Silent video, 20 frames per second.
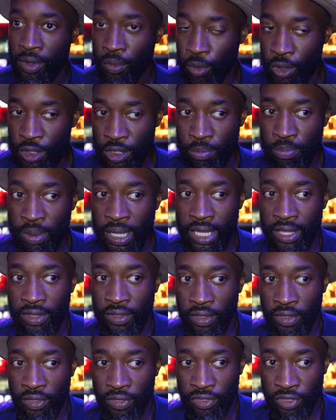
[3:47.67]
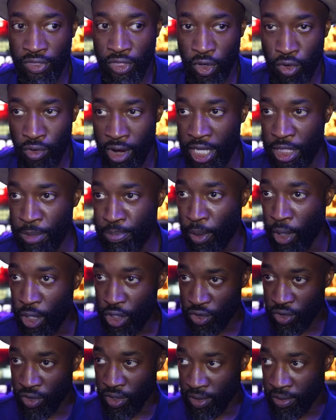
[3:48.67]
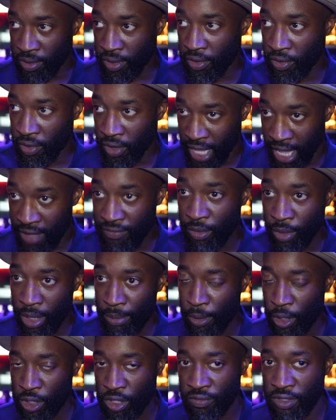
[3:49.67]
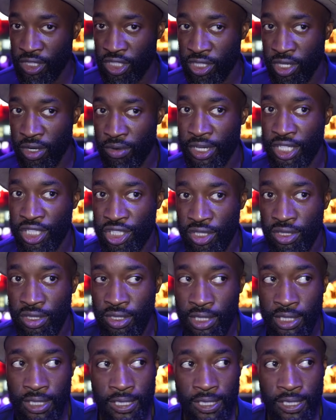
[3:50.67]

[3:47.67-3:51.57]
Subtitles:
were to beat the greatest boxer, heavyweight boxer of this generation,